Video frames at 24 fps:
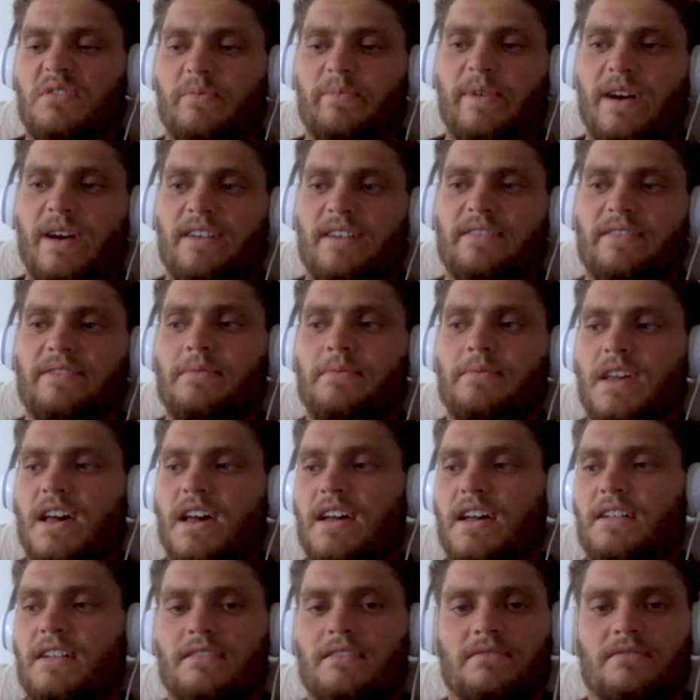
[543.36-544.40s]
But apart from
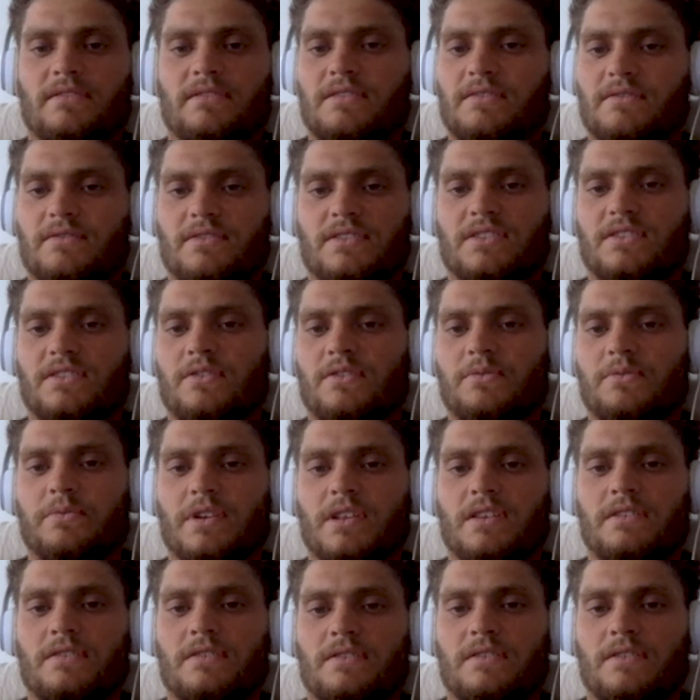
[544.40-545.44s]
that, it was all
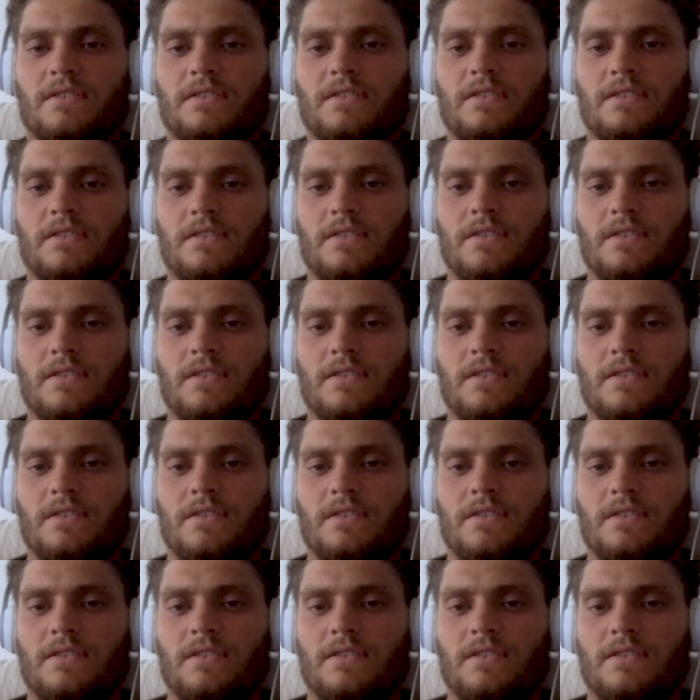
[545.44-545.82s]
pretty good.